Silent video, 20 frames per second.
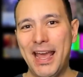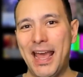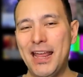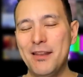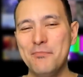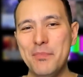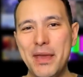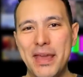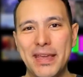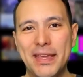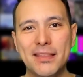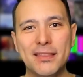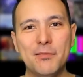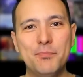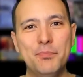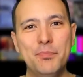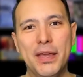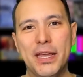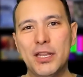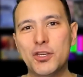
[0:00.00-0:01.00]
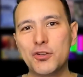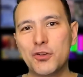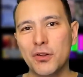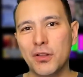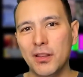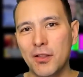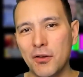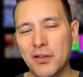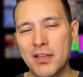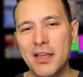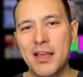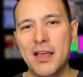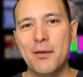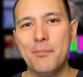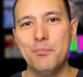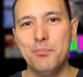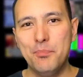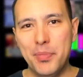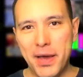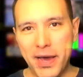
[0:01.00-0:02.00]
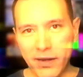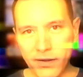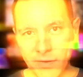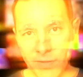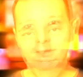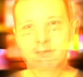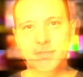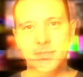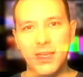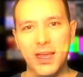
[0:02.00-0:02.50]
and make the picture look better.